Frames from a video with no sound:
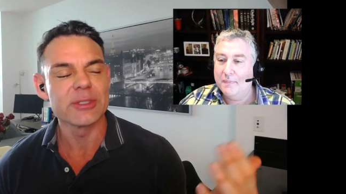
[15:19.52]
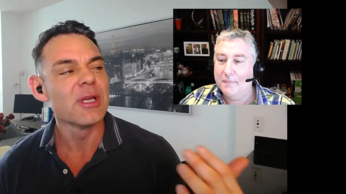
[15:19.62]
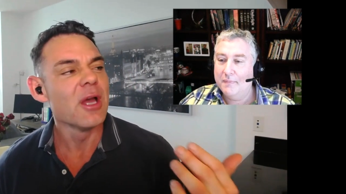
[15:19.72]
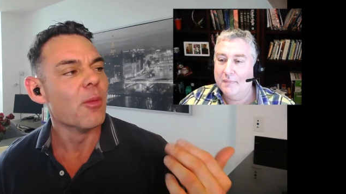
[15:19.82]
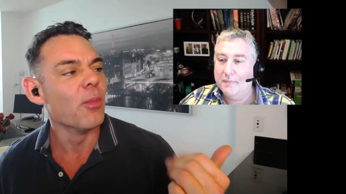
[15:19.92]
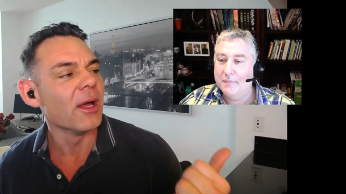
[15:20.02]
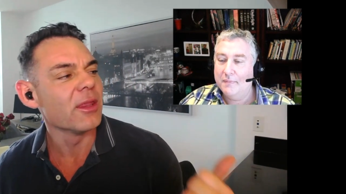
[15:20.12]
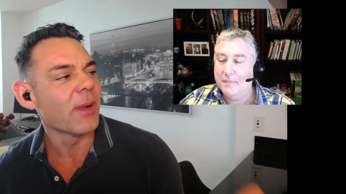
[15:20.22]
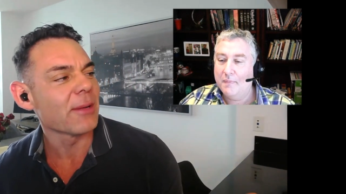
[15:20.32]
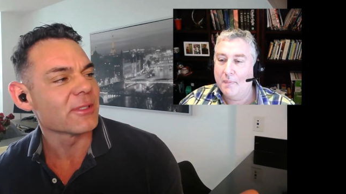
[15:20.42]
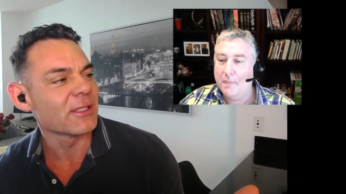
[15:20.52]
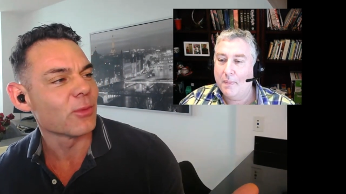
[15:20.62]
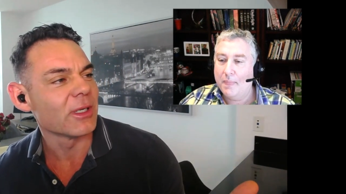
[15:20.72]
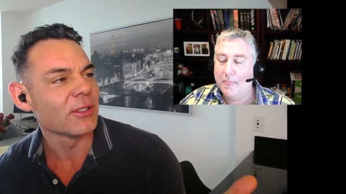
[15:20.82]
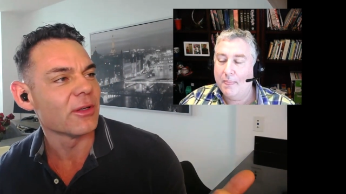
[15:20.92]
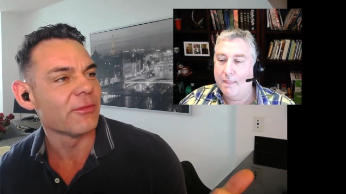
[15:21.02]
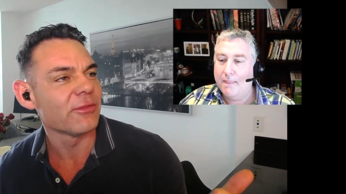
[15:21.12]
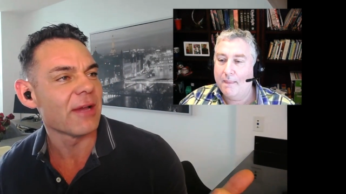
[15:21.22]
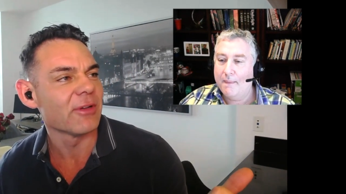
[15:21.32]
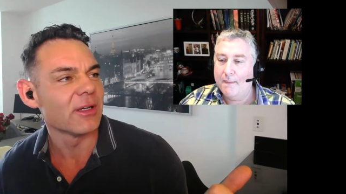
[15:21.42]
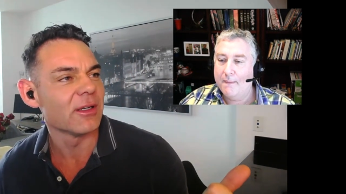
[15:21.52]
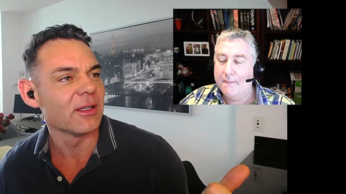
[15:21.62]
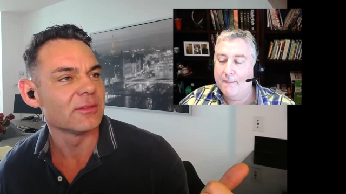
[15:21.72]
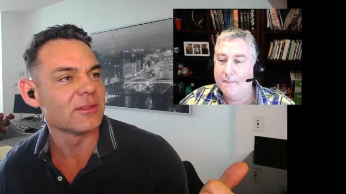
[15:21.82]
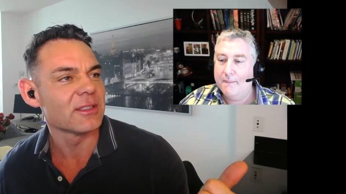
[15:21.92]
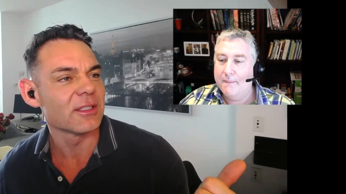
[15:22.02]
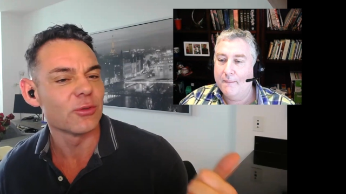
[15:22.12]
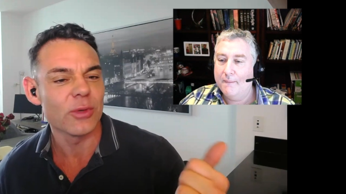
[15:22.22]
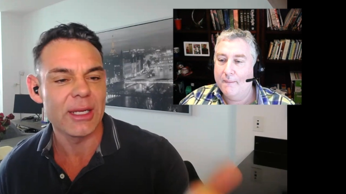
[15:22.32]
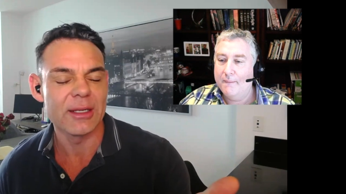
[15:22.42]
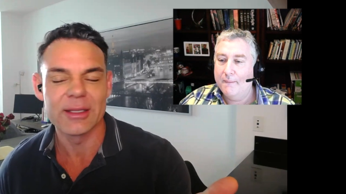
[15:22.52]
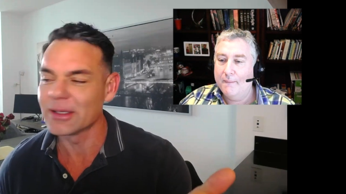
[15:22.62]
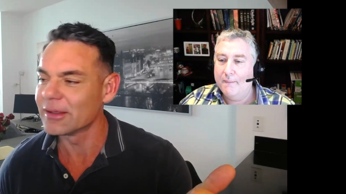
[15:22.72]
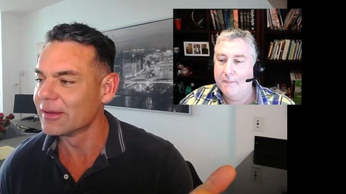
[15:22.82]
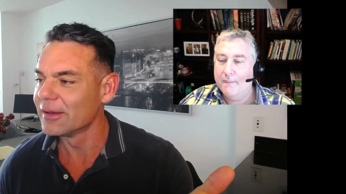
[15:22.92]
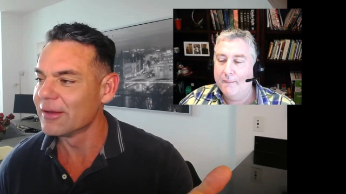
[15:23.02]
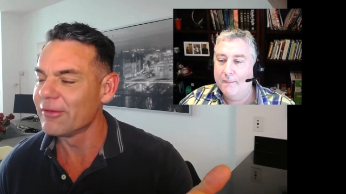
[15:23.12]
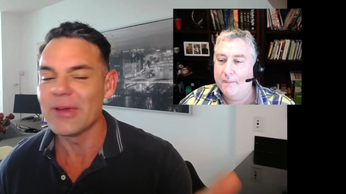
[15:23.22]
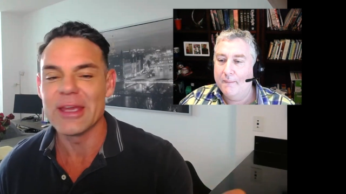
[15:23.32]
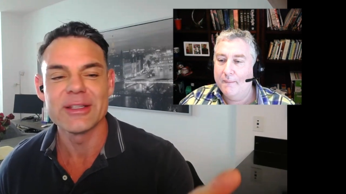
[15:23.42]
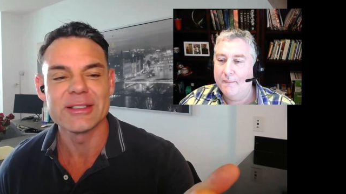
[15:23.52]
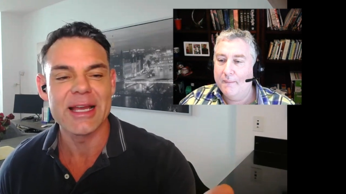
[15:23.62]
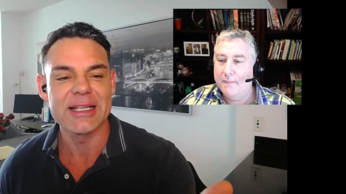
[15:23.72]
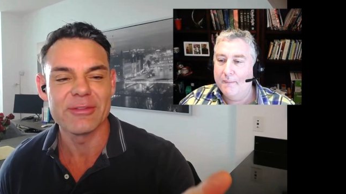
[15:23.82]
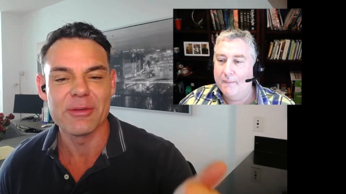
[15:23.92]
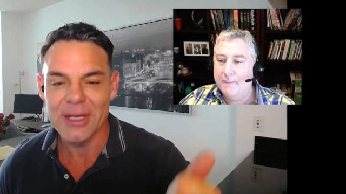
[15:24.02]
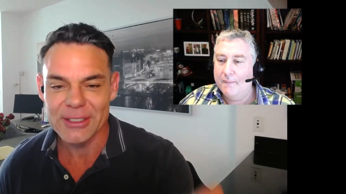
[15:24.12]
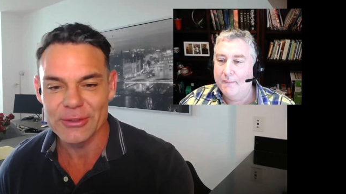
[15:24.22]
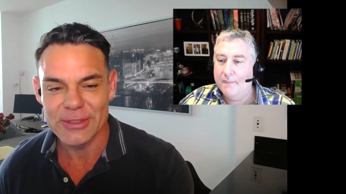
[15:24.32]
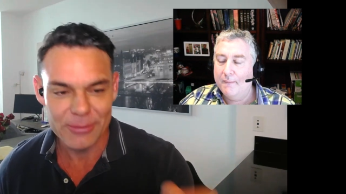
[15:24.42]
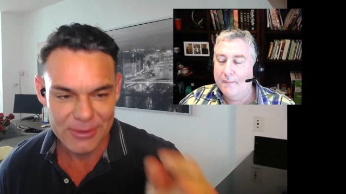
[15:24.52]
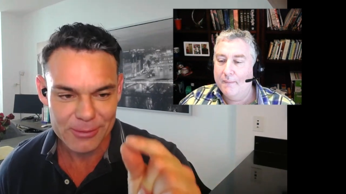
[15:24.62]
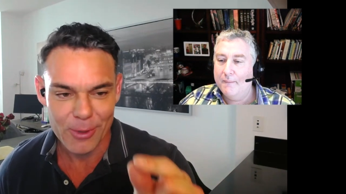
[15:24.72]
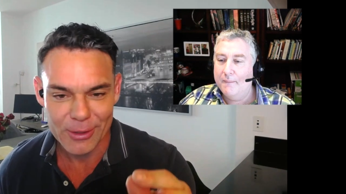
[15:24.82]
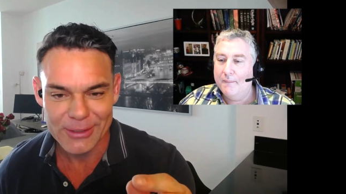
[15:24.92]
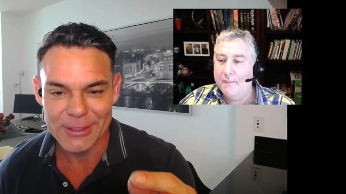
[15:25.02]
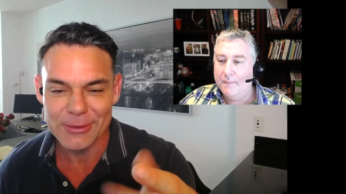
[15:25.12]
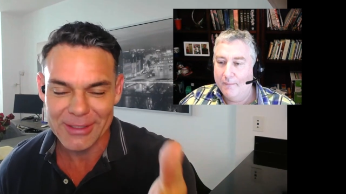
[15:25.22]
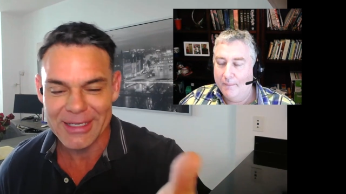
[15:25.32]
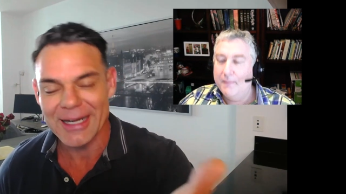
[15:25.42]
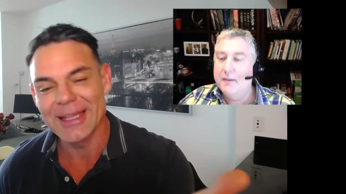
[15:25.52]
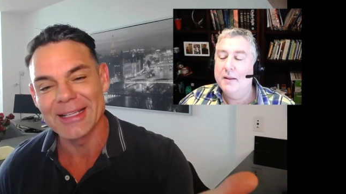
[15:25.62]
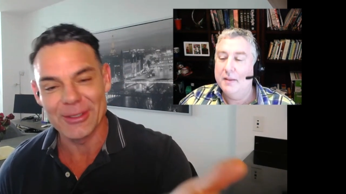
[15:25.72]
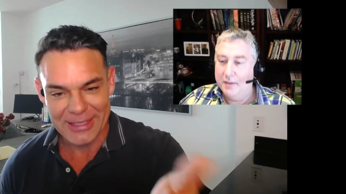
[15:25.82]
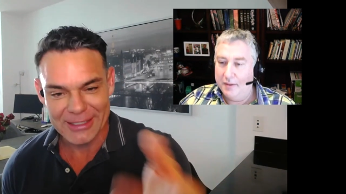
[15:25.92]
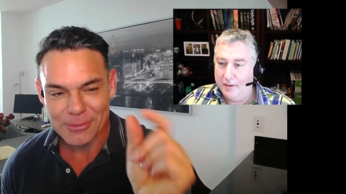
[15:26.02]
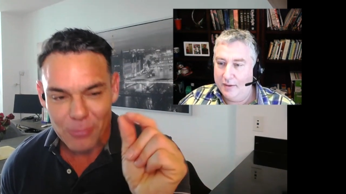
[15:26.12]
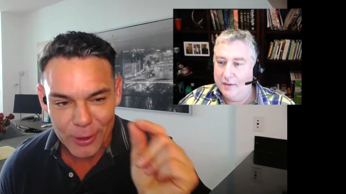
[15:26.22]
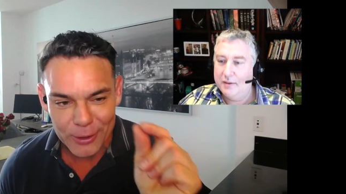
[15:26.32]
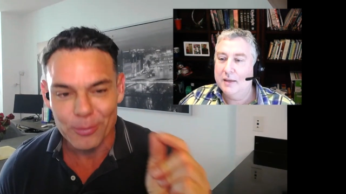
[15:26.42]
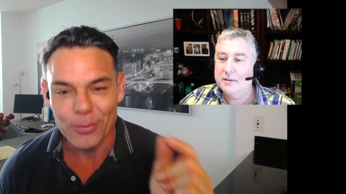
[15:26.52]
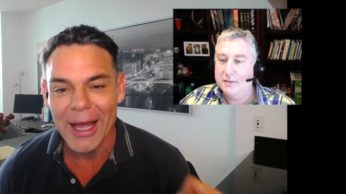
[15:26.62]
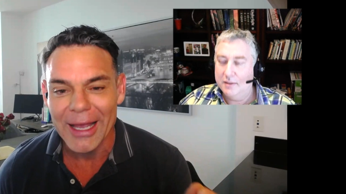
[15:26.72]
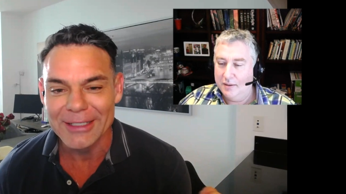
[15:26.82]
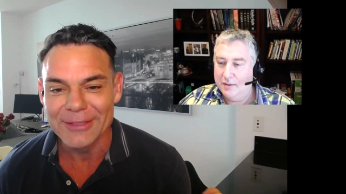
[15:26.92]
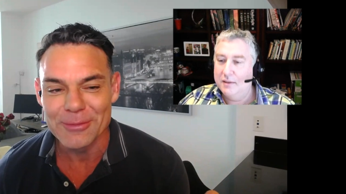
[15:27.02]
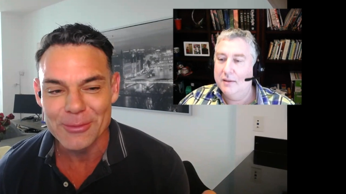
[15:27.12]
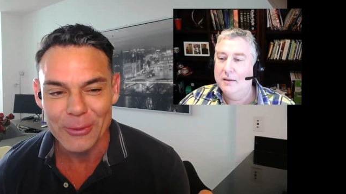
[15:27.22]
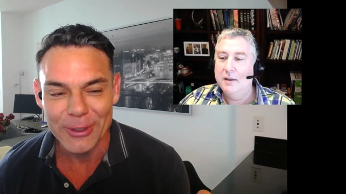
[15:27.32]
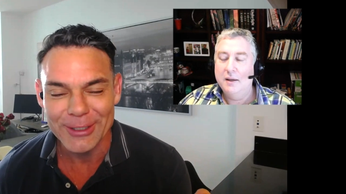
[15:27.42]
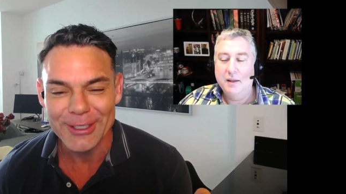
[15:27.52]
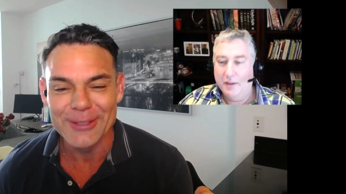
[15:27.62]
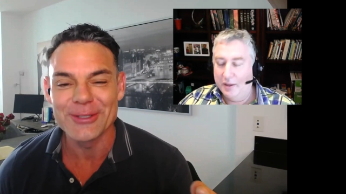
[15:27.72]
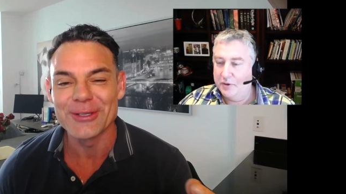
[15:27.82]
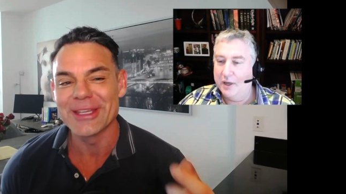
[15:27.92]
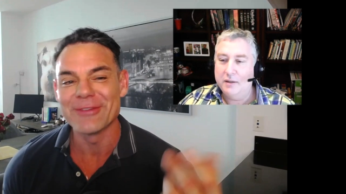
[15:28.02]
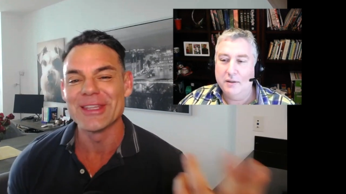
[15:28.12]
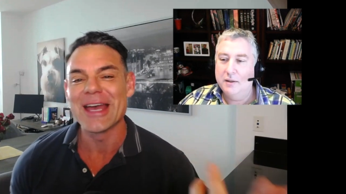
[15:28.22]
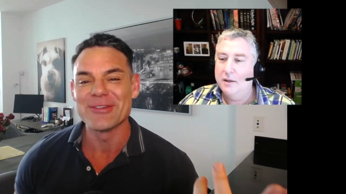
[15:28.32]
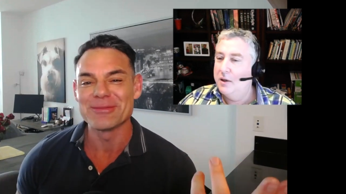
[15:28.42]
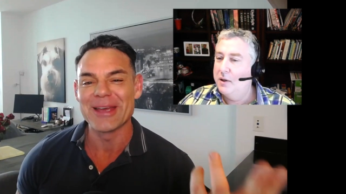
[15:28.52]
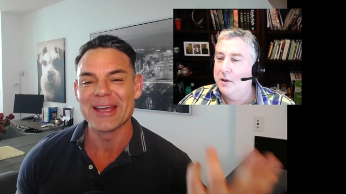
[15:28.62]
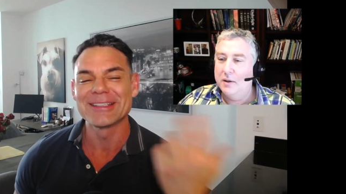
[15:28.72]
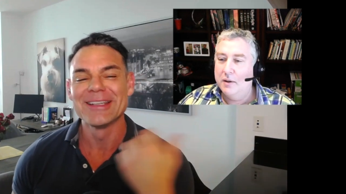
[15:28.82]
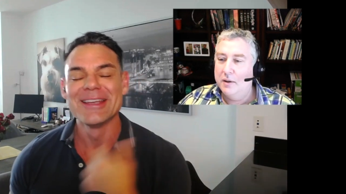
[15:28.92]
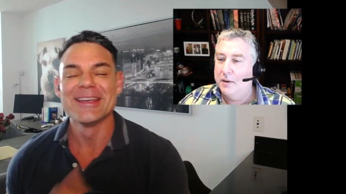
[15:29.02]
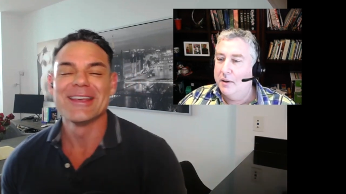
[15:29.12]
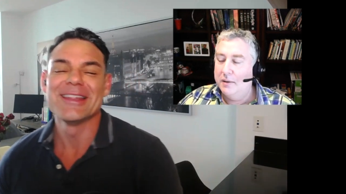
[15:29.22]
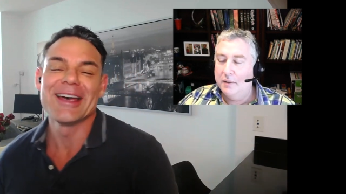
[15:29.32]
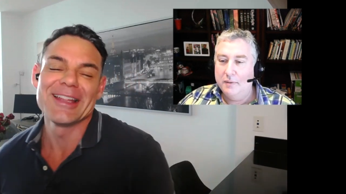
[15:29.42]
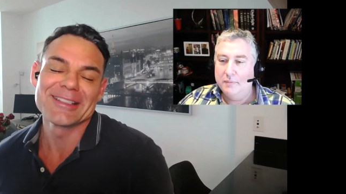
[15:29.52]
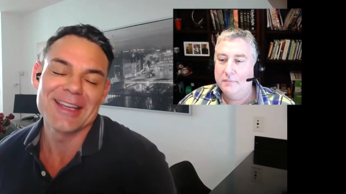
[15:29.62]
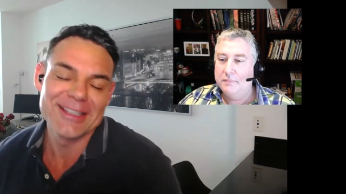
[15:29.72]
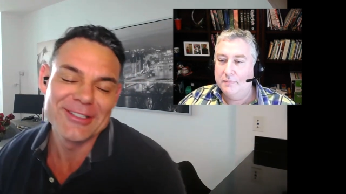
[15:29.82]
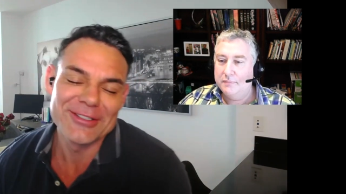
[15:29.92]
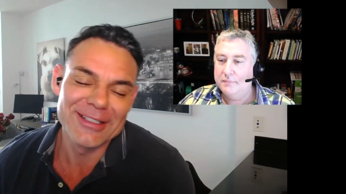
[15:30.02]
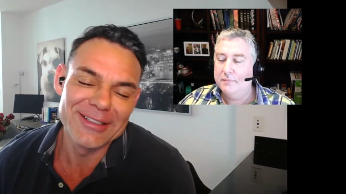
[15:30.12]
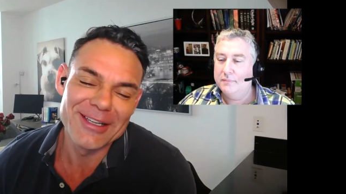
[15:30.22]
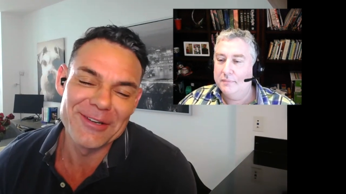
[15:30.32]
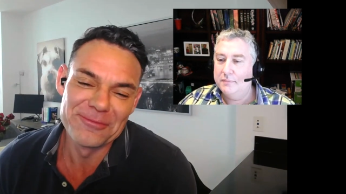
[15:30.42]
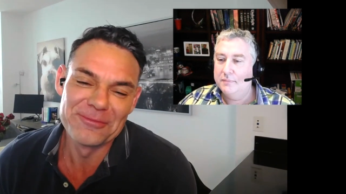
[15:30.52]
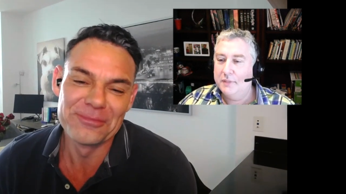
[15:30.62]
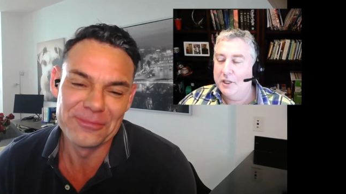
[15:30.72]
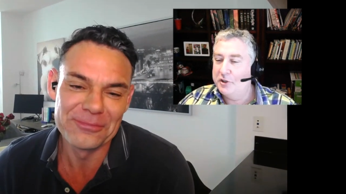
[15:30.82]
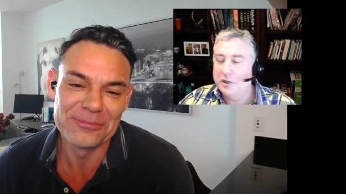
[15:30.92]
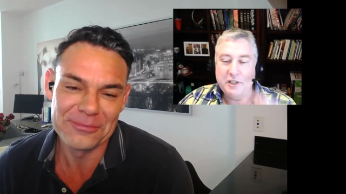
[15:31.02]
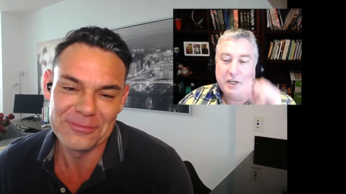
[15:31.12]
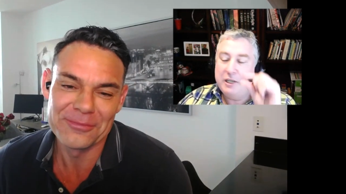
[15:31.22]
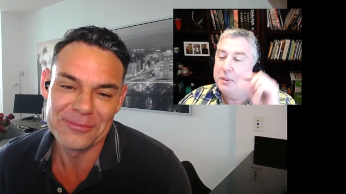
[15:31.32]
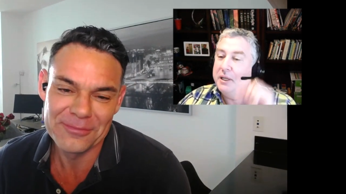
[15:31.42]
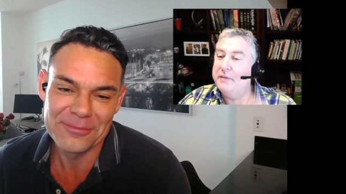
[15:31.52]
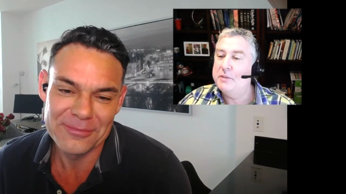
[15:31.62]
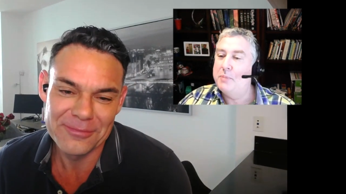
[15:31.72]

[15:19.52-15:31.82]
Speaker 1: books, but the Bible says what you if you have a, a just a grain like a faith the size of a mustard seed, which is a smaller seed. So that's kind of like that, that small little yes. buy-in of some sort, you know. That's so right. in that respect, that, that's kind of interesting. Yeah.
Speaker 2: You just need to believe it's